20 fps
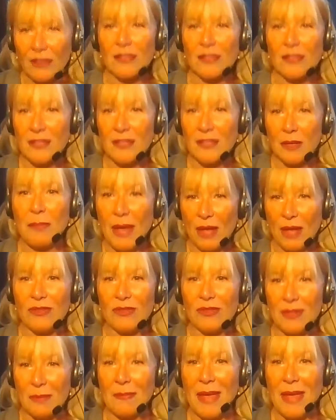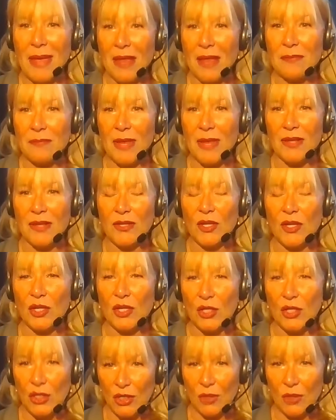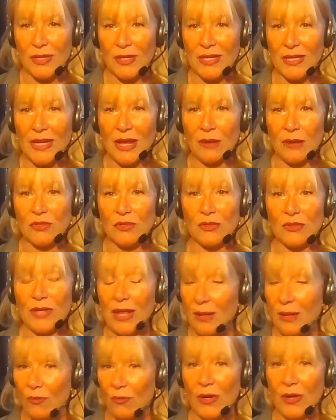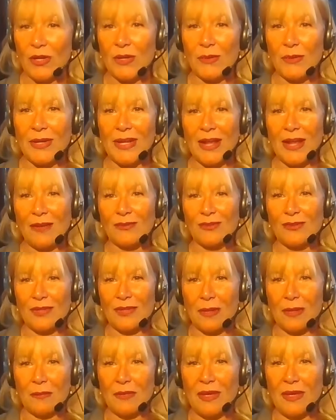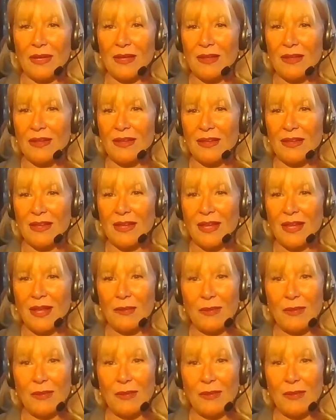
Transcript: us about the madmen you encountered and where you encountered them. And